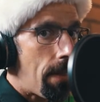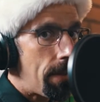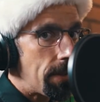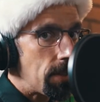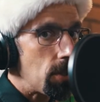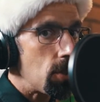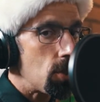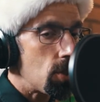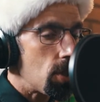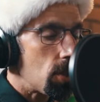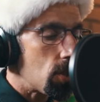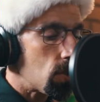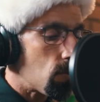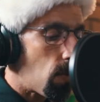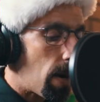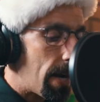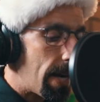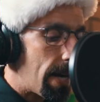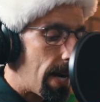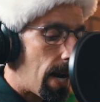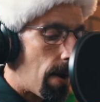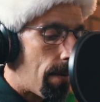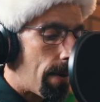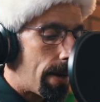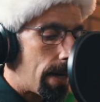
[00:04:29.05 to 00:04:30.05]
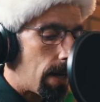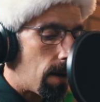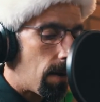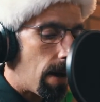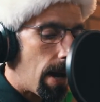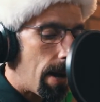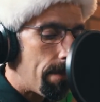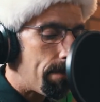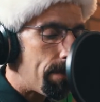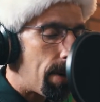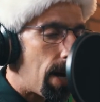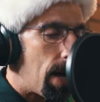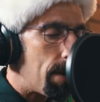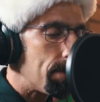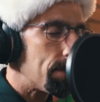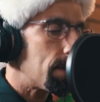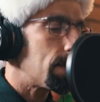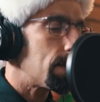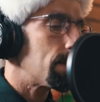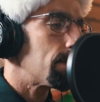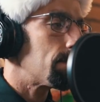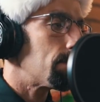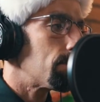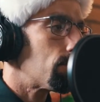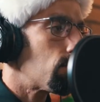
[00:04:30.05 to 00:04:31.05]
This is just right now on our Hemp
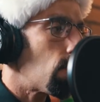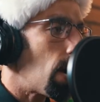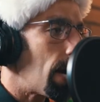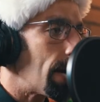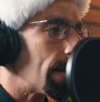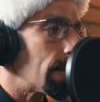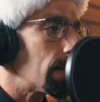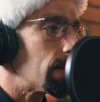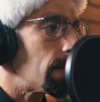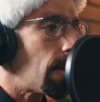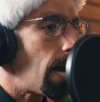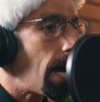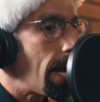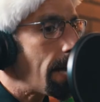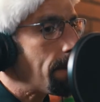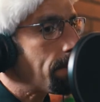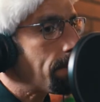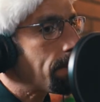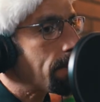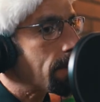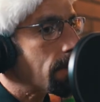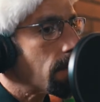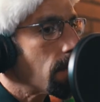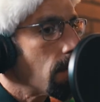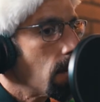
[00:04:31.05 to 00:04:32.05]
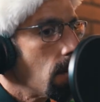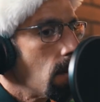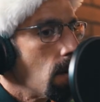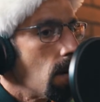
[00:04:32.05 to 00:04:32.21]
Bombs product line, but